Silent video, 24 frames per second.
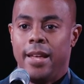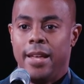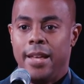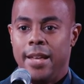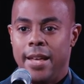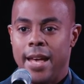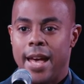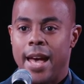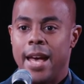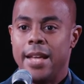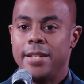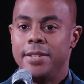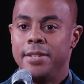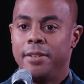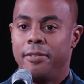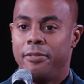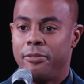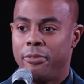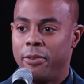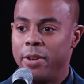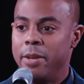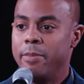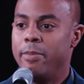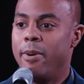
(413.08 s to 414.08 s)
He had to
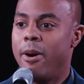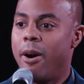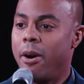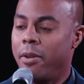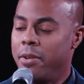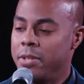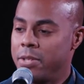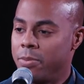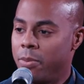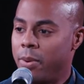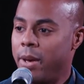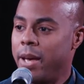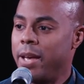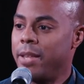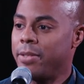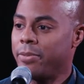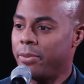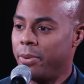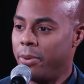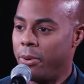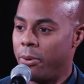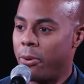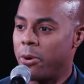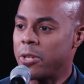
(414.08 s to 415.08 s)
freeball his way
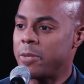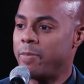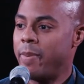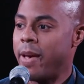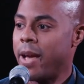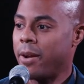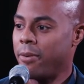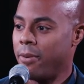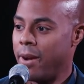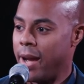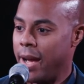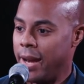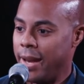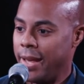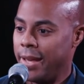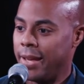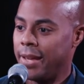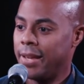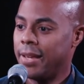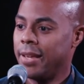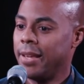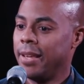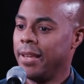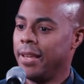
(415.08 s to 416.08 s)
through horseback
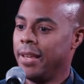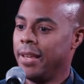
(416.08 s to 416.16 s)
riding